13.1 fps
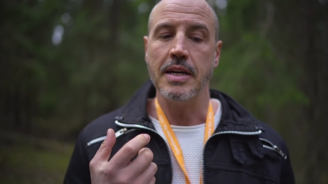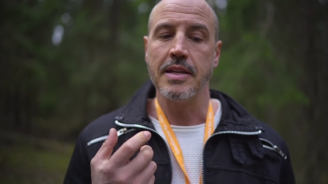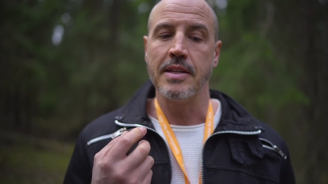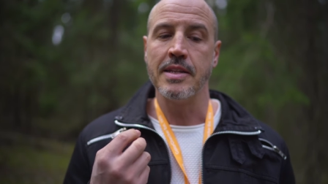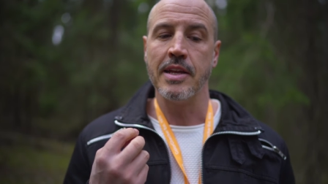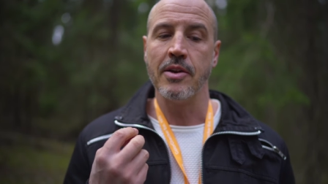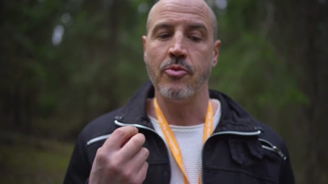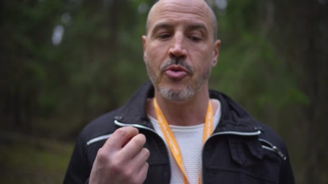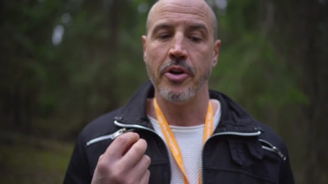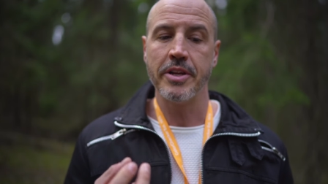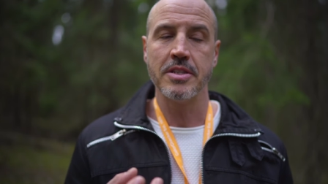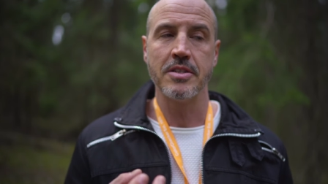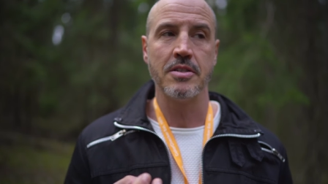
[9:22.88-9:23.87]

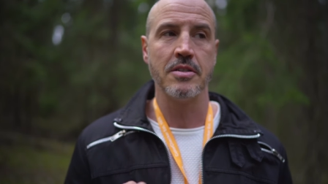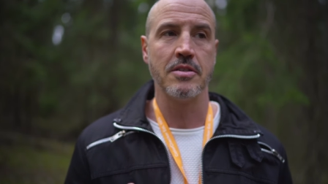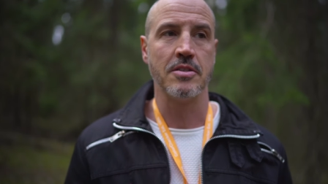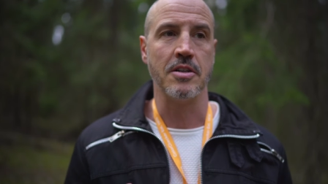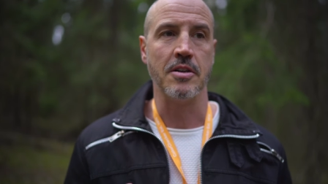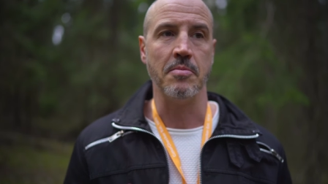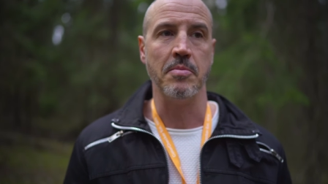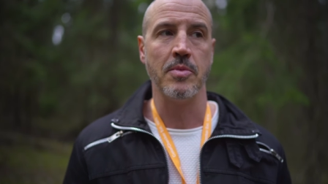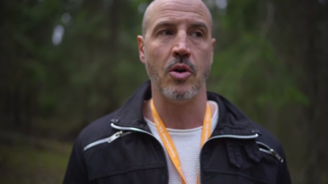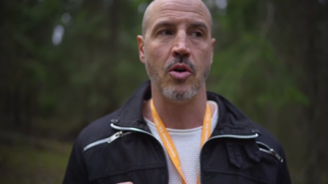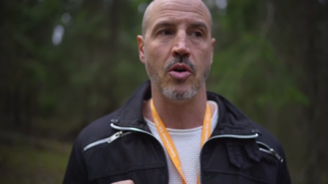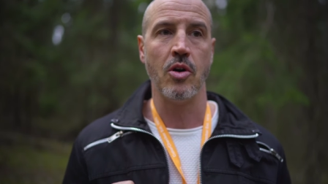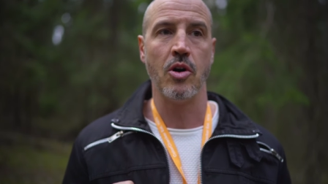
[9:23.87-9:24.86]
neuroticism
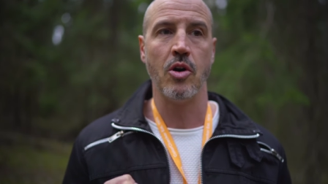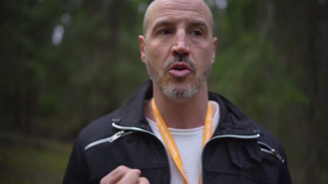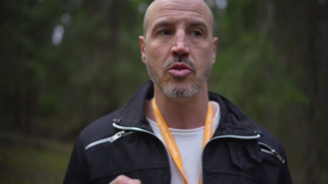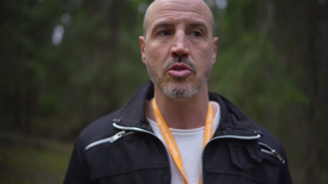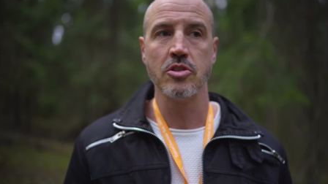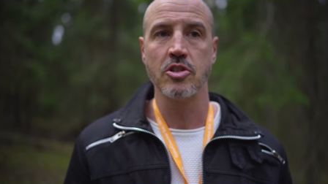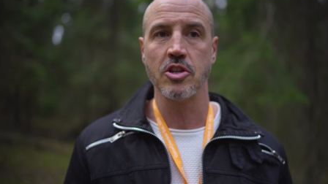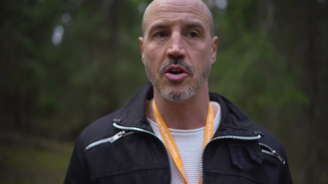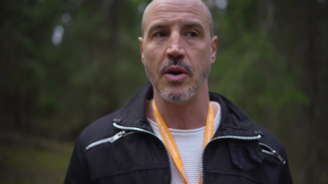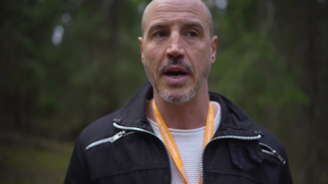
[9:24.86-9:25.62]
also